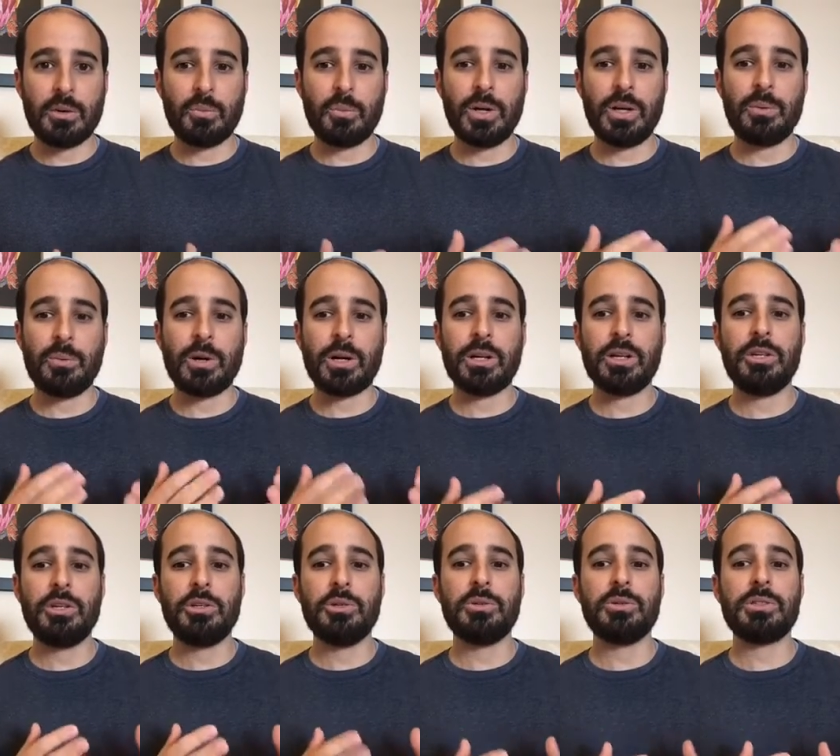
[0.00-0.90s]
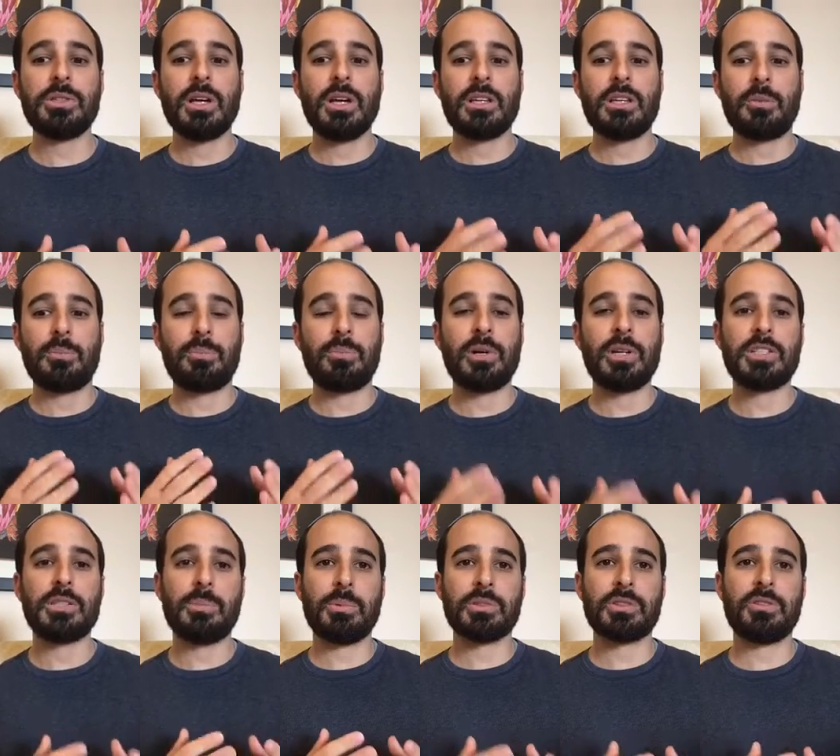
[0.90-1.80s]
we want to use the
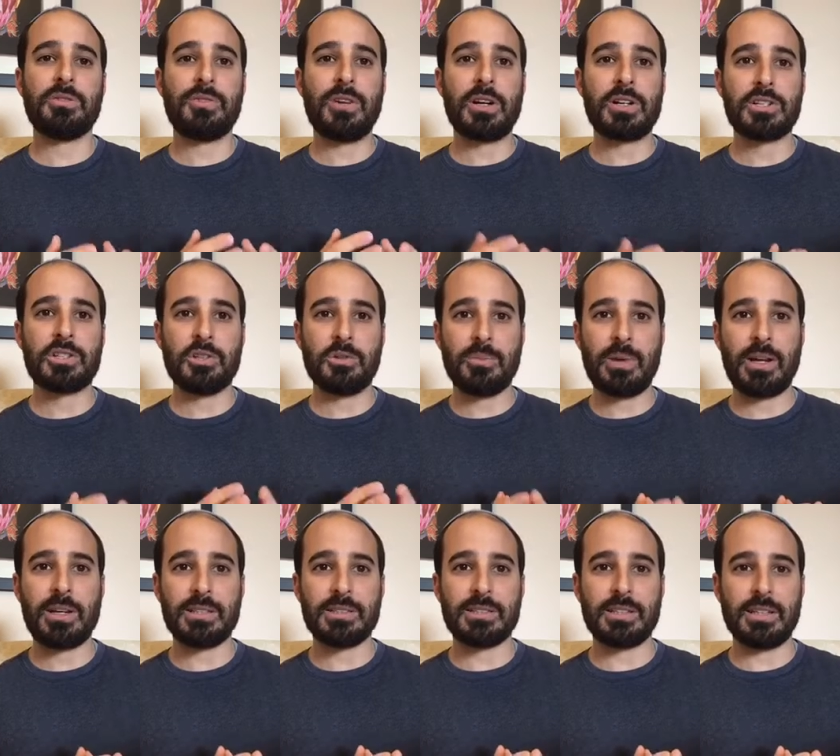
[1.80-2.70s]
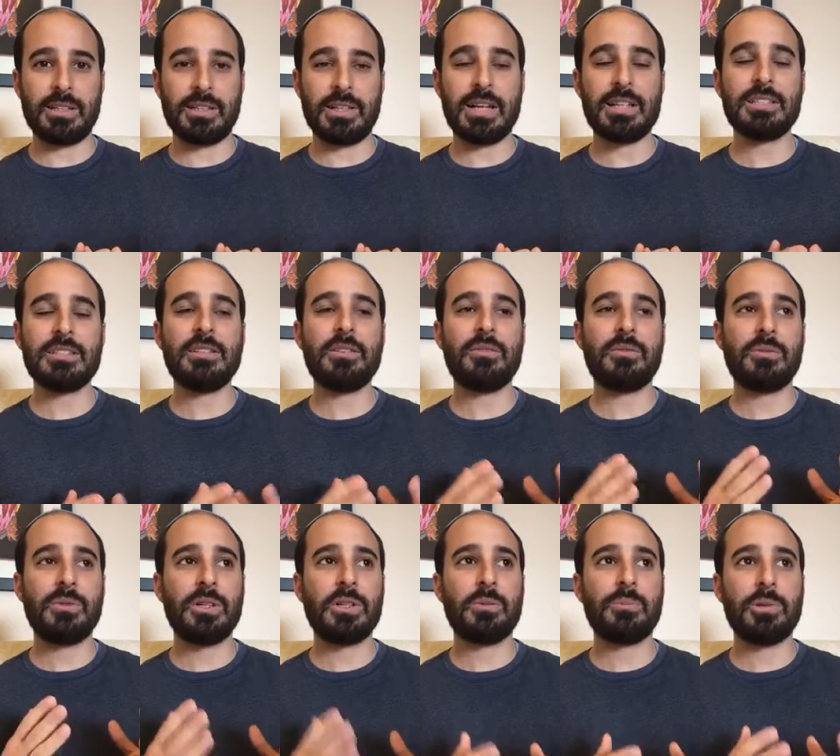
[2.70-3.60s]
principles of functional medicine. That's the
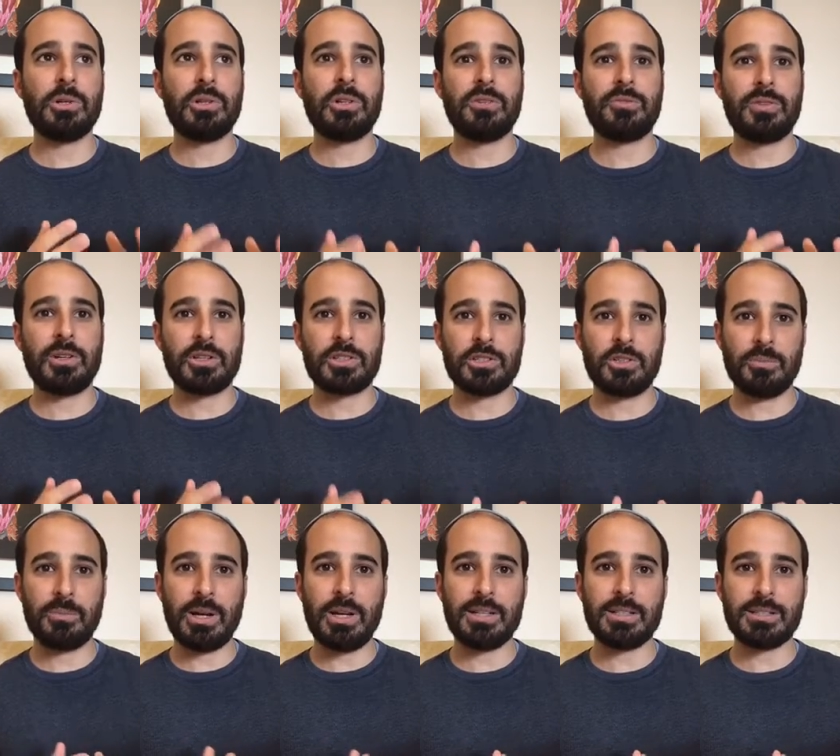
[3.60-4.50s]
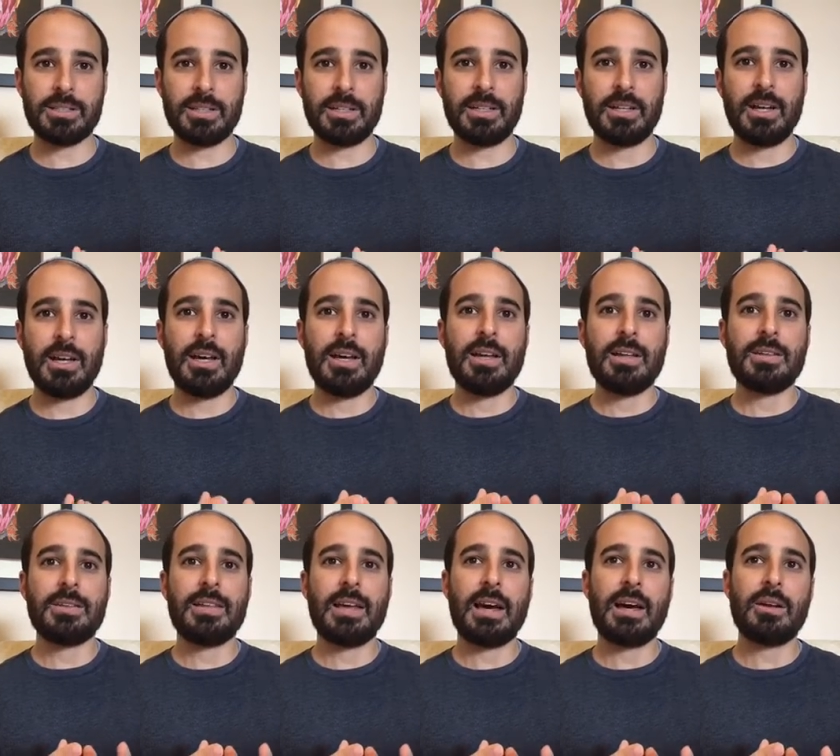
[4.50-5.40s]
real beauty of functional medicine,
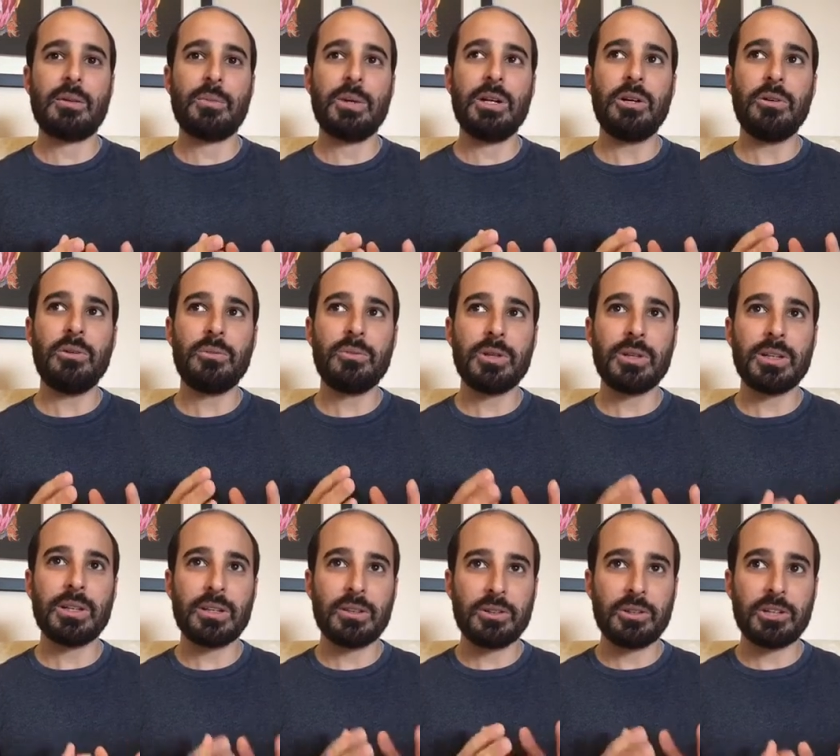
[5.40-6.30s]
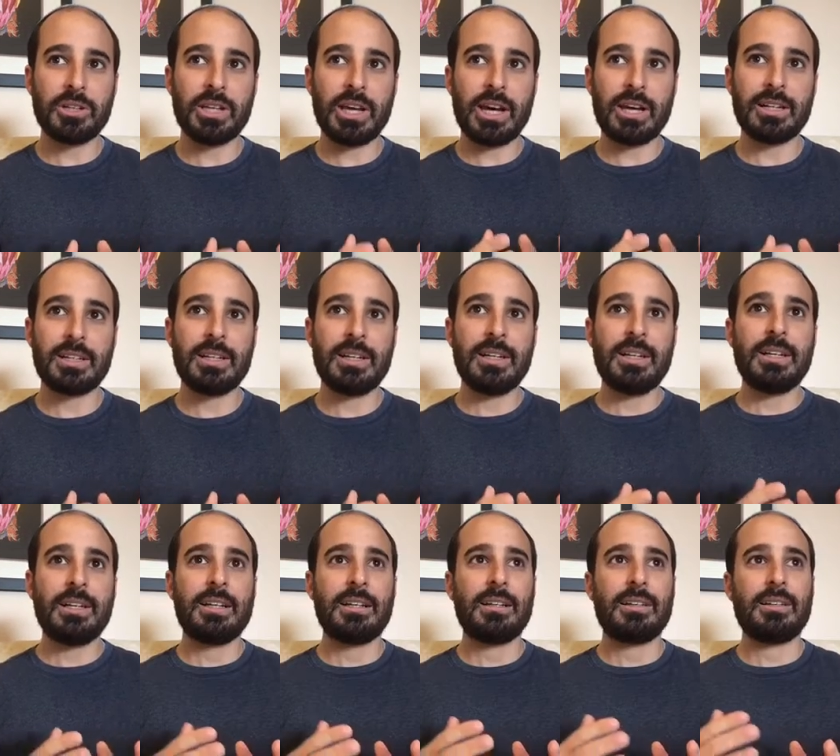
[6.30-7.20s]
that we don't really look at
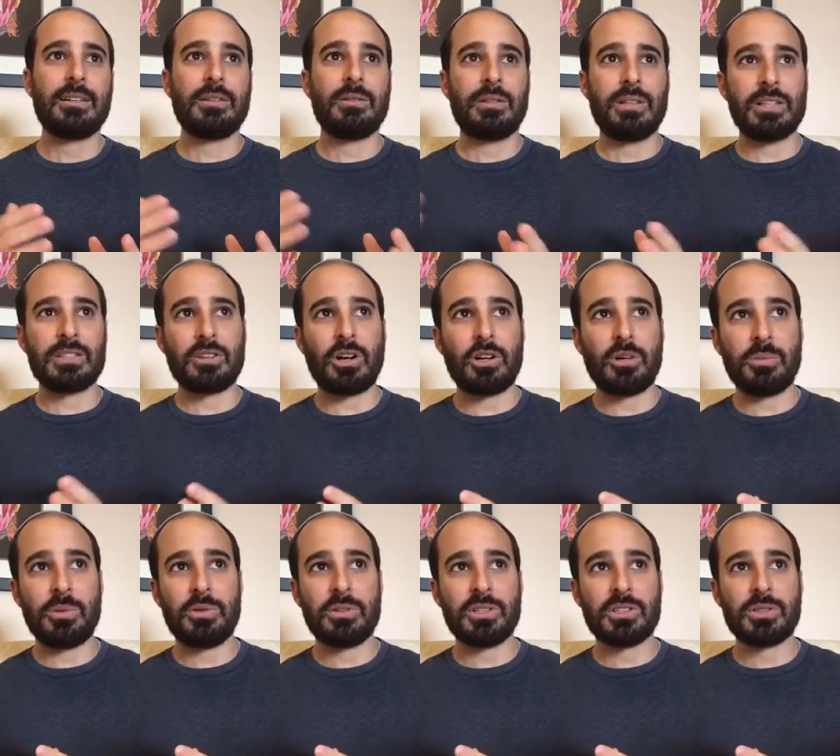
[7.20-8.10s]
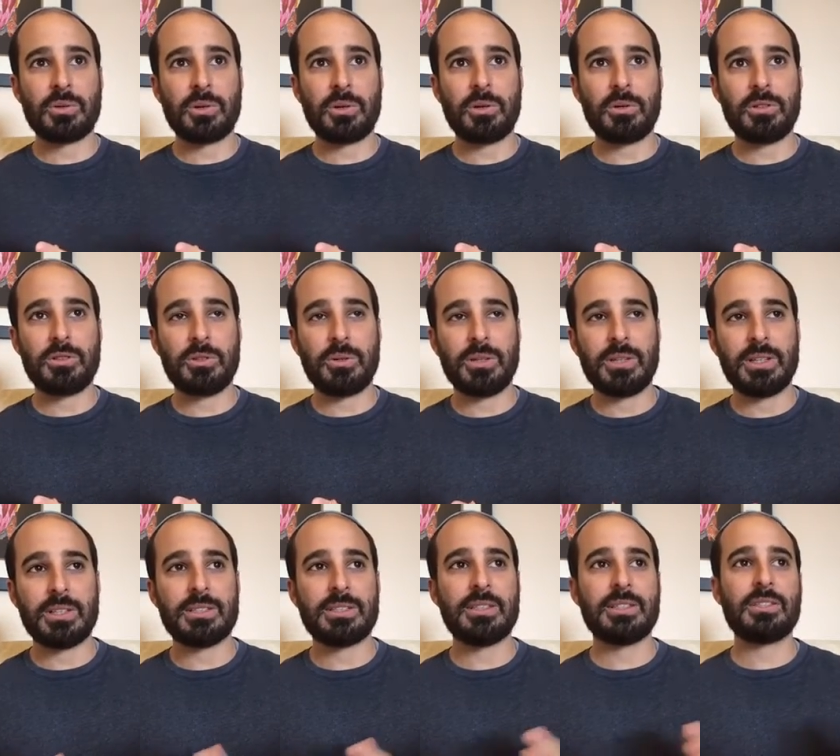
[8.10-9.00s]
this autoimmune disorder doing
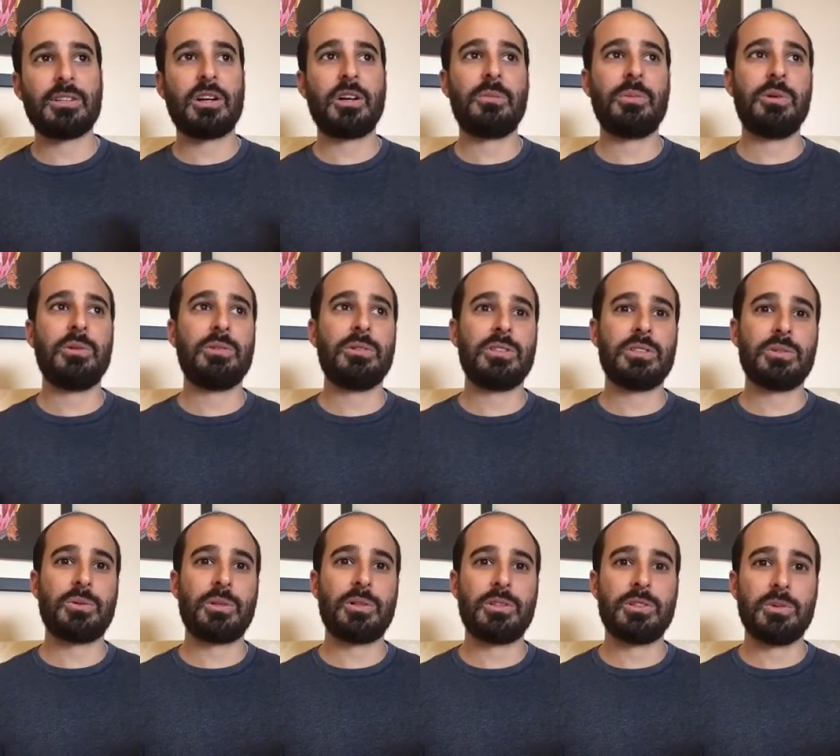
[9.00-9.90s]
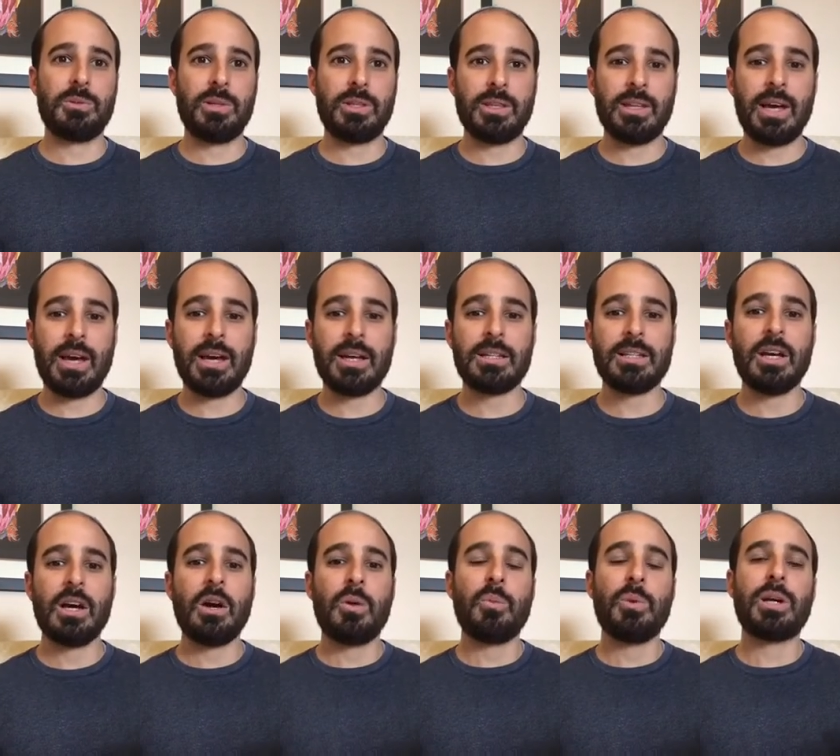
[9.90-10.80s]
this autoimmune disorder doing
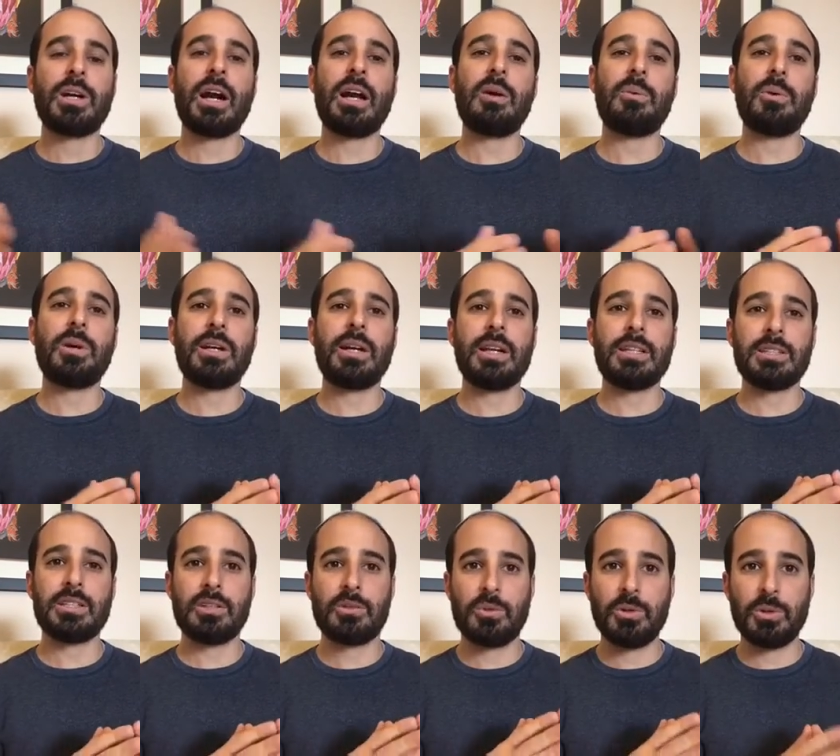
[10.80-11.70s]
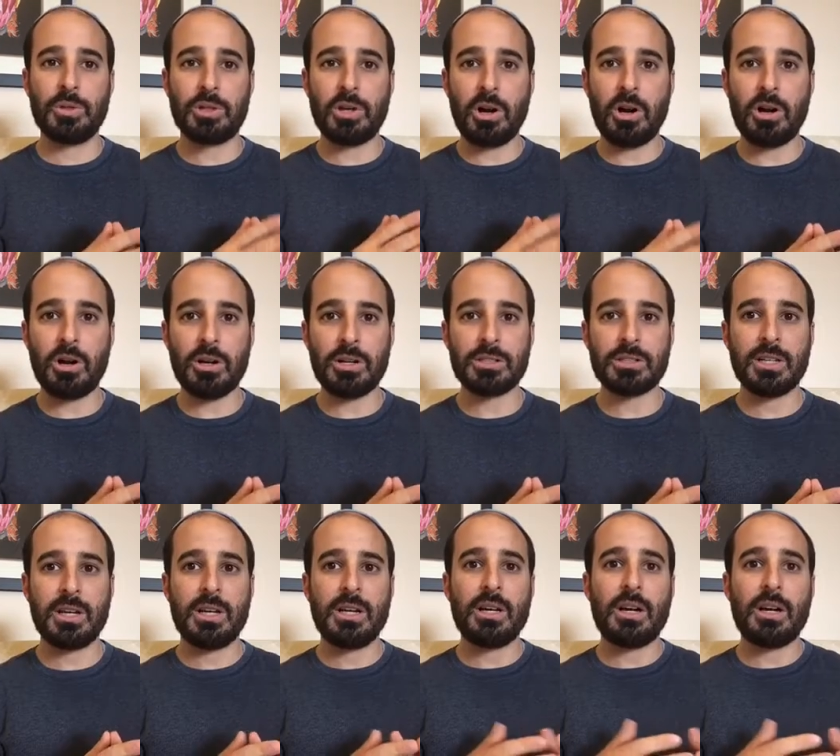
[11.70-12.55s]
that. We kind of want to get to the root cause